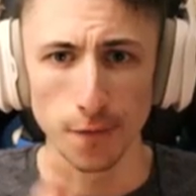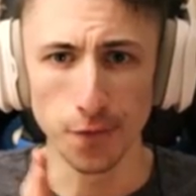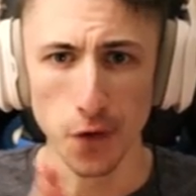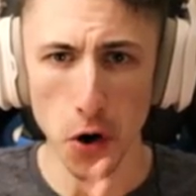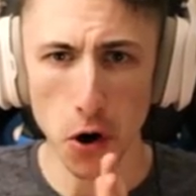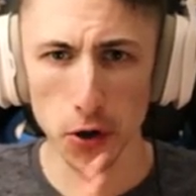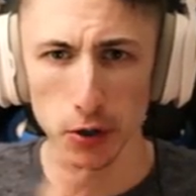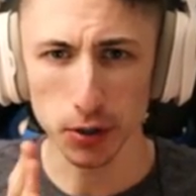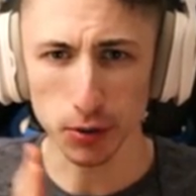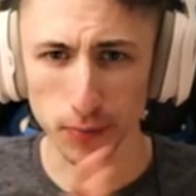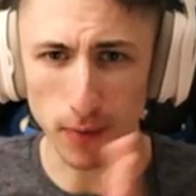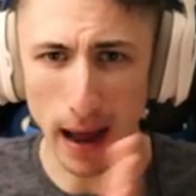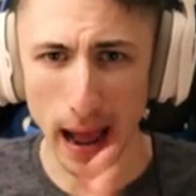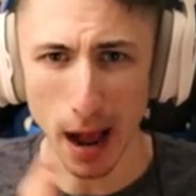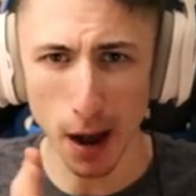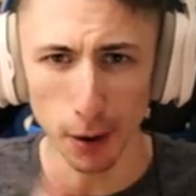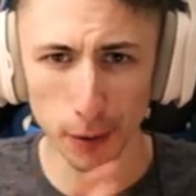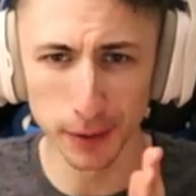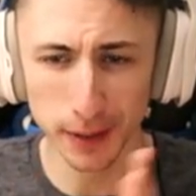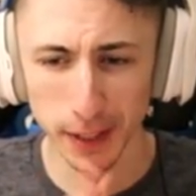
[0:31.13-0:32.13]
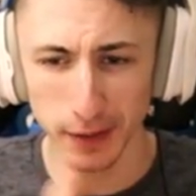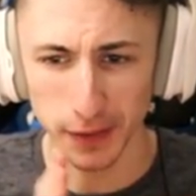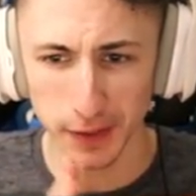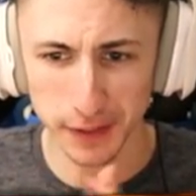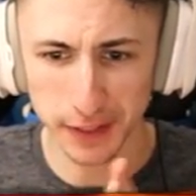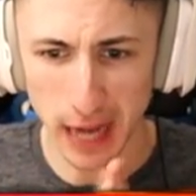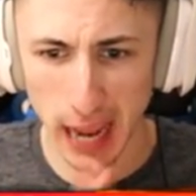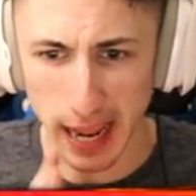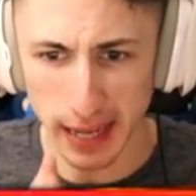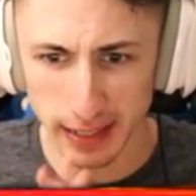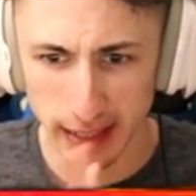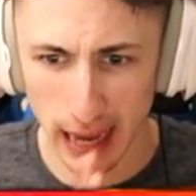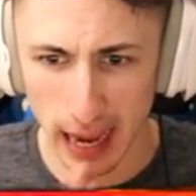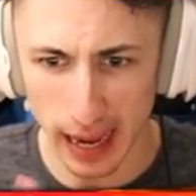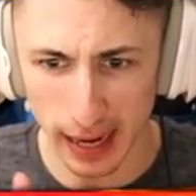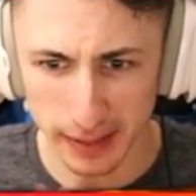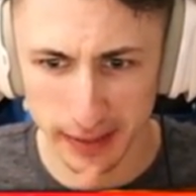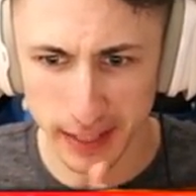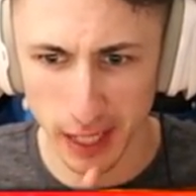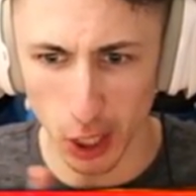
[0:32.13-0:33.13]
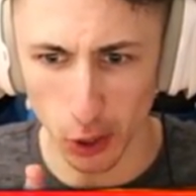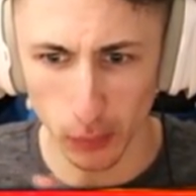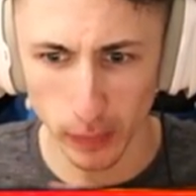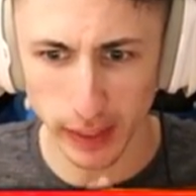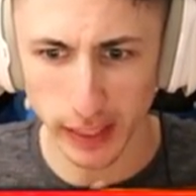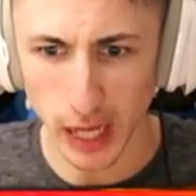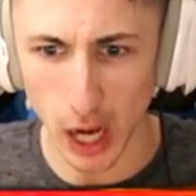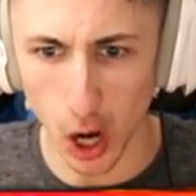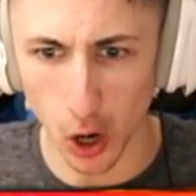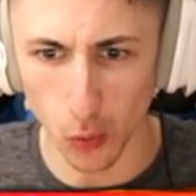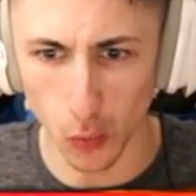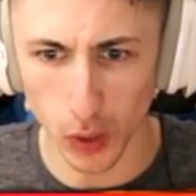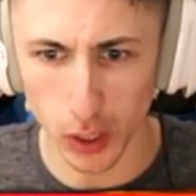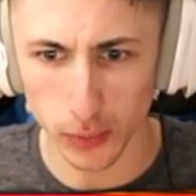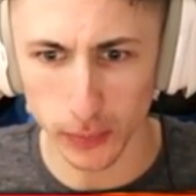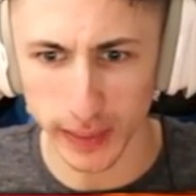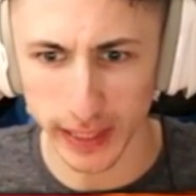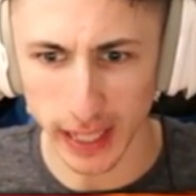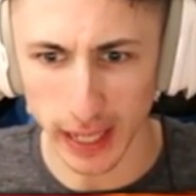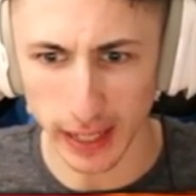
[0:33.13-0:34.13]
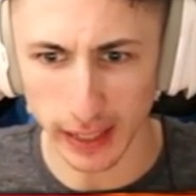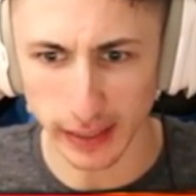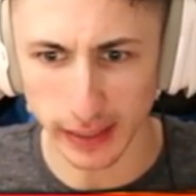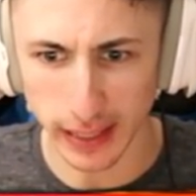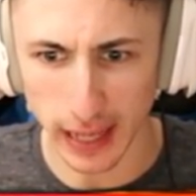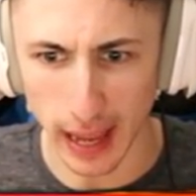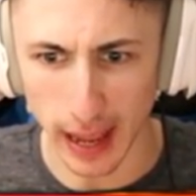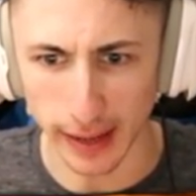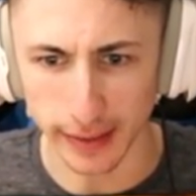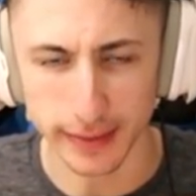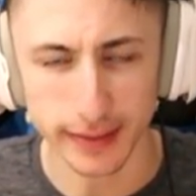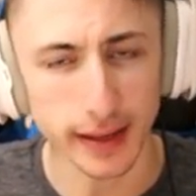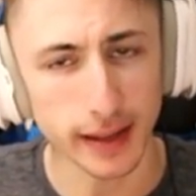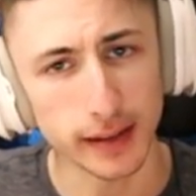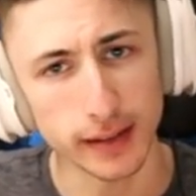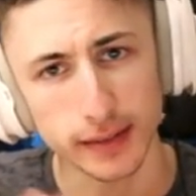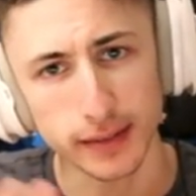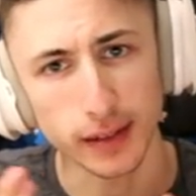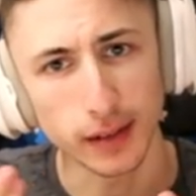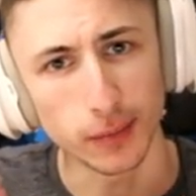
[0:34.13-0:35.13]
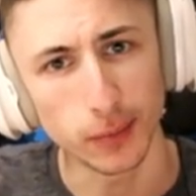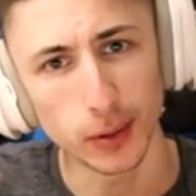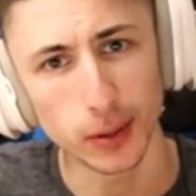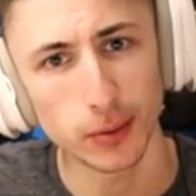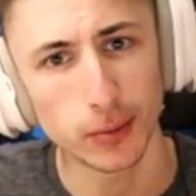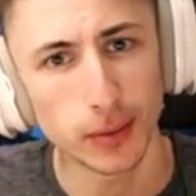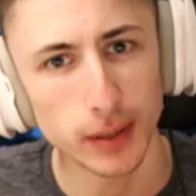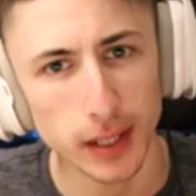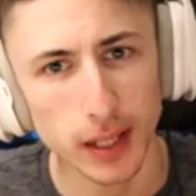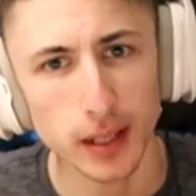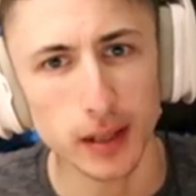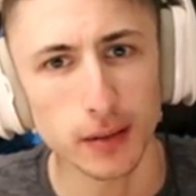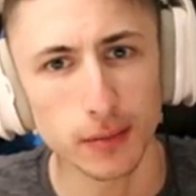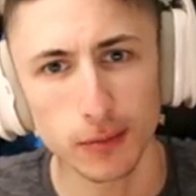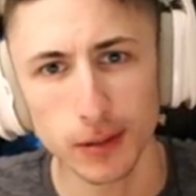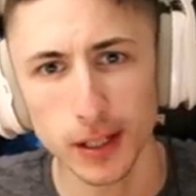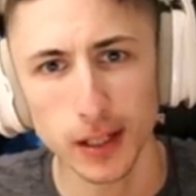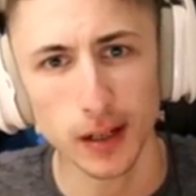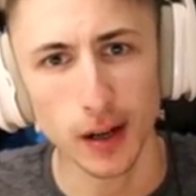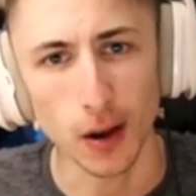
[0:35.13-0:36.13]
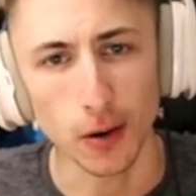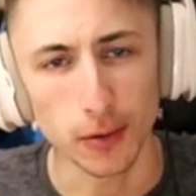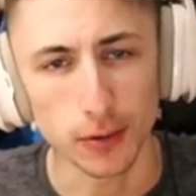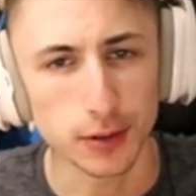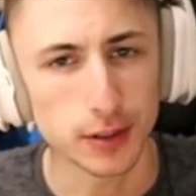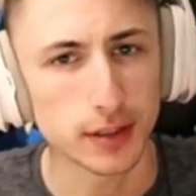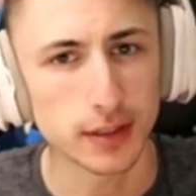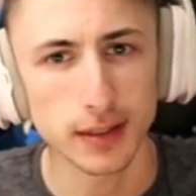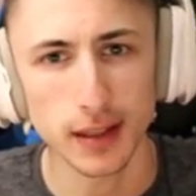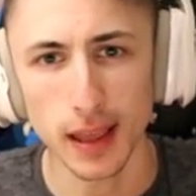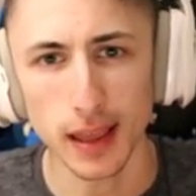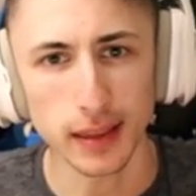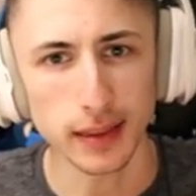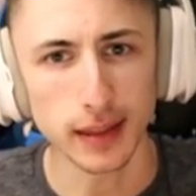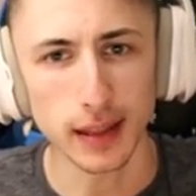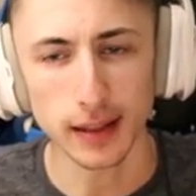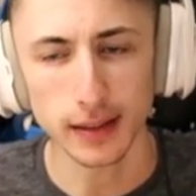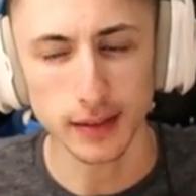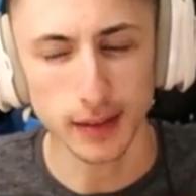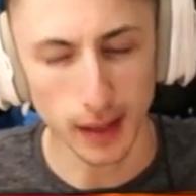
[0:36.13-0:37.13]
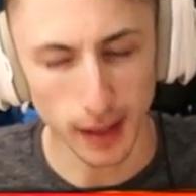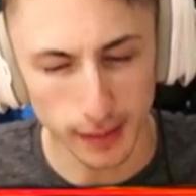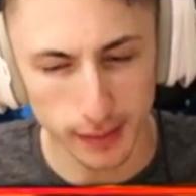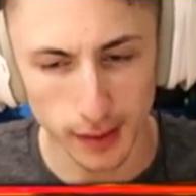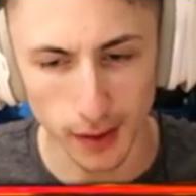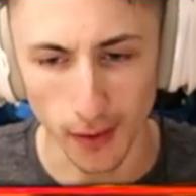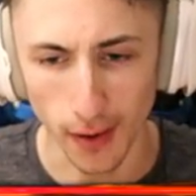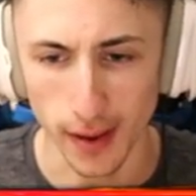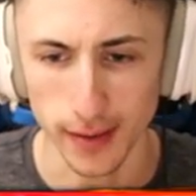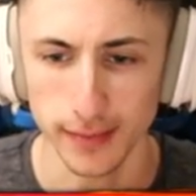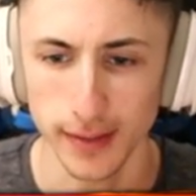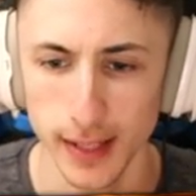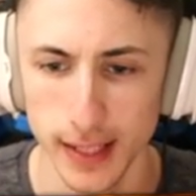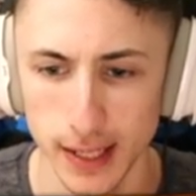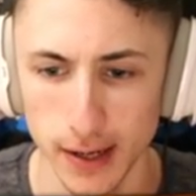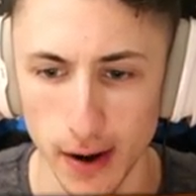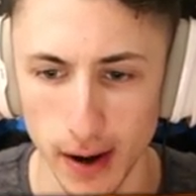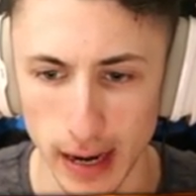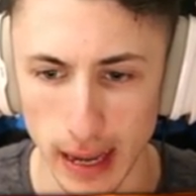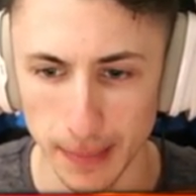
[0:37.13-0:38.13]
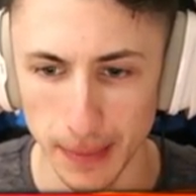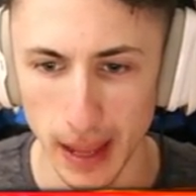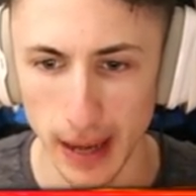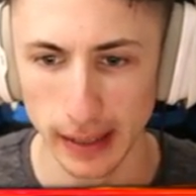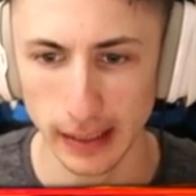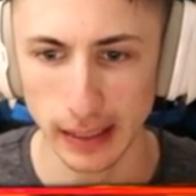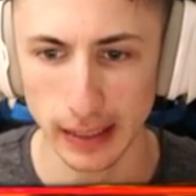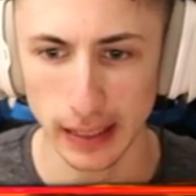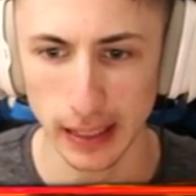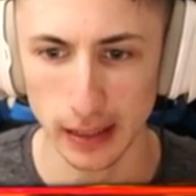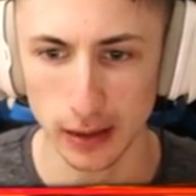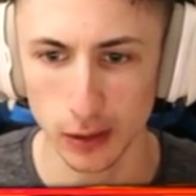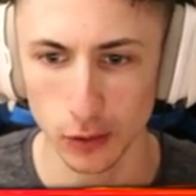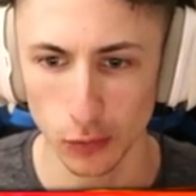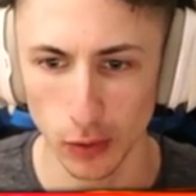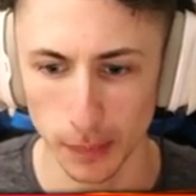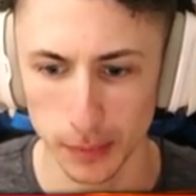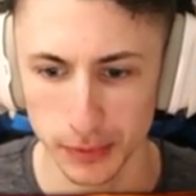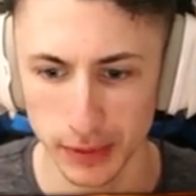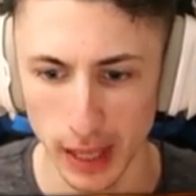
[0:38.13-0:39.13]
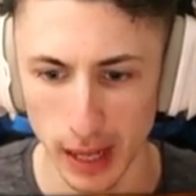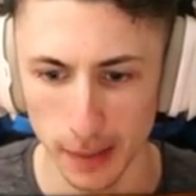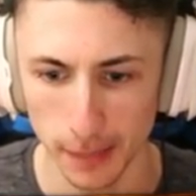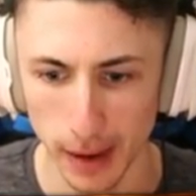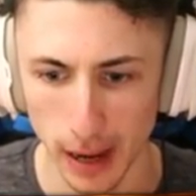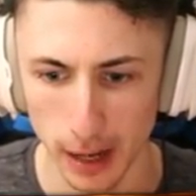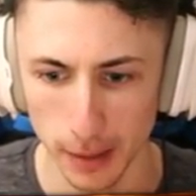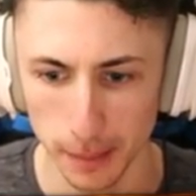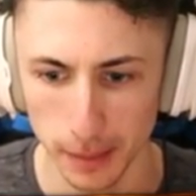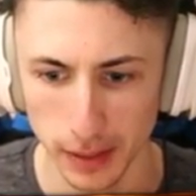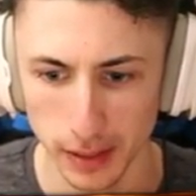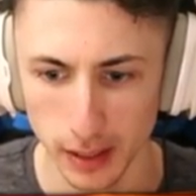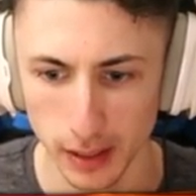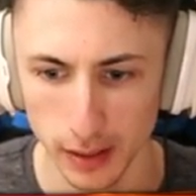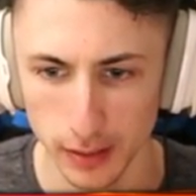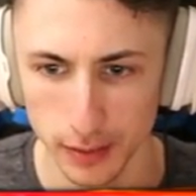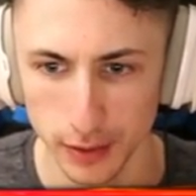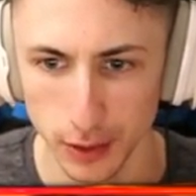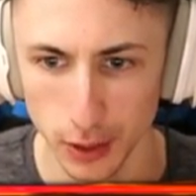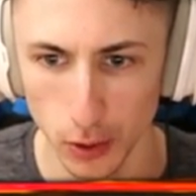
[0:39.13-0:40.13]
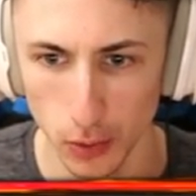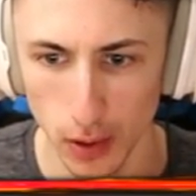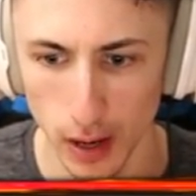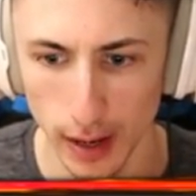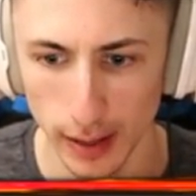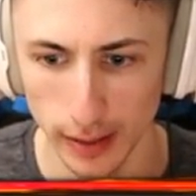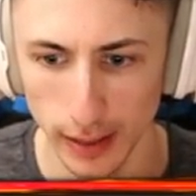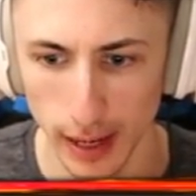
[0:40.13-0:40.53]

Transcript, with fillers: First round of the day, guys. Here we go. What are we gonna get? Innocent. What, what do you What do you know? It's just it, it's it's all right. It's all right. I'm not gonna get too upset about it because you know what,